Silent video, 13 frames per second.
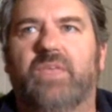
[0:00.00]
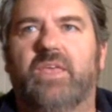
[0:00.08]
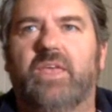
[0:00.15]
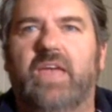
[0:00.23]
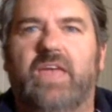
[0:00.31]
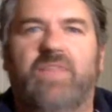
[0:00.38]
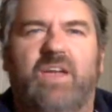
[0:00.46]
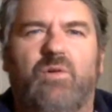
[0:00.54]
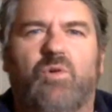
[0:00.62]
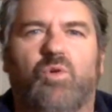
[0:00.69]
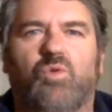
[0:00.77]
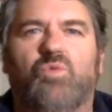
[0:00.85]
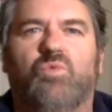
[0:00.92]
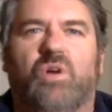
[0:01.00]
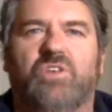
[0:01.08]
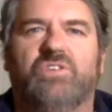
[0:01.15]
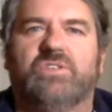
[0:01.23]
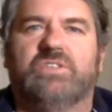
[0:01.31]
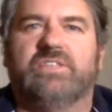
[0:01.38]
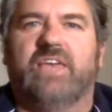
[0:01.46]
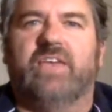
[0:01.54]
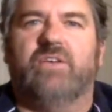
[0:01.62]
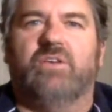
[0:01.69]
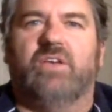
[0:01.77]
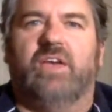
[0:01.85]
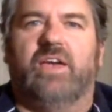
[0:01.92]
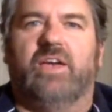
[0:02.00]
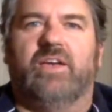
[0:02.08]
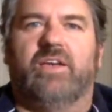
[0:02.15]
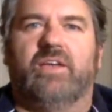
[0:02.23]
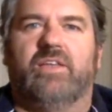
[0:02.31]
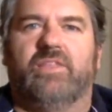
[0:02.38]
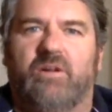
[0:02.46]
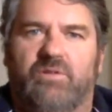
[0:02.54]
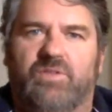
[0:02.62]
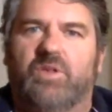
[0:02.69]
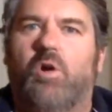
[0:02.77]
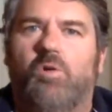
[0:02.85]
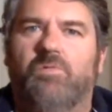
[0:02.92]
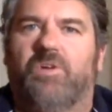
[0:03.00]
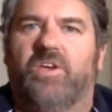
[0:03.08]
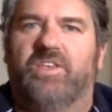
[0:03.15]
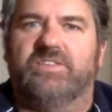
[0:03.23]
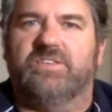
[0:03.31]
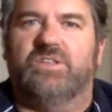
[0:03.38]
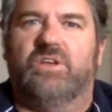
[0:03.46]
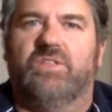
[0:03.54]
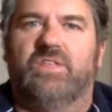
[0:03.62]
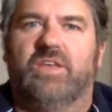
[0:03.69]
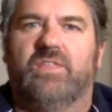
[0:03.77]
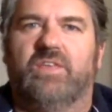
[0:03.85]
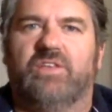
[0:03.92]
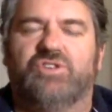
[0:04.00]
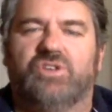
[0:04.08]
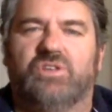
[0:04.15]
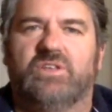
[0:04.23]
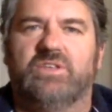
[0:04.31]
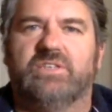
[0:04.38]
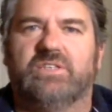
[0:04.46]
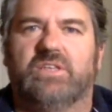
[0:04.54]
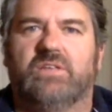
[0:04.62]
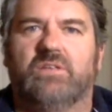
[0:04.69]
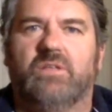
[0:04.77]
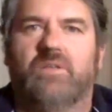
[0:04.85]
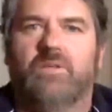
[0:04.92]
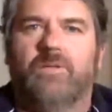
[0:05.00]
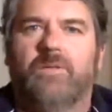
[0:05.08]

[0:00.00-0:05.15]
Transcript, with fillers: um and they're all what you'd say uh, they're at the coalface. You know, they're, yeah. They're I've been talking to the radio